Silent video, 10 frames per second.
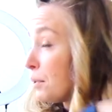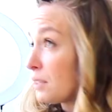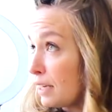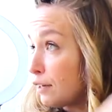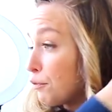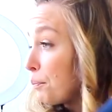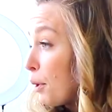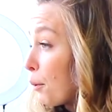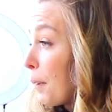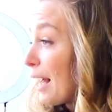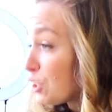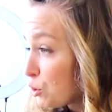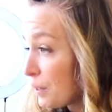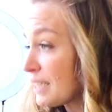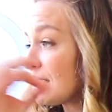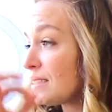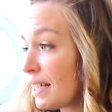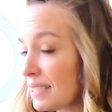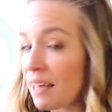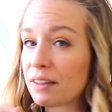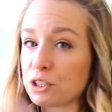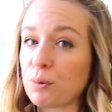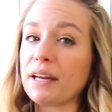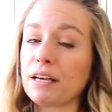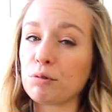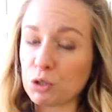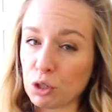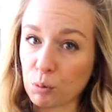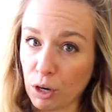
believe perpetuates this idea that sweat equals a good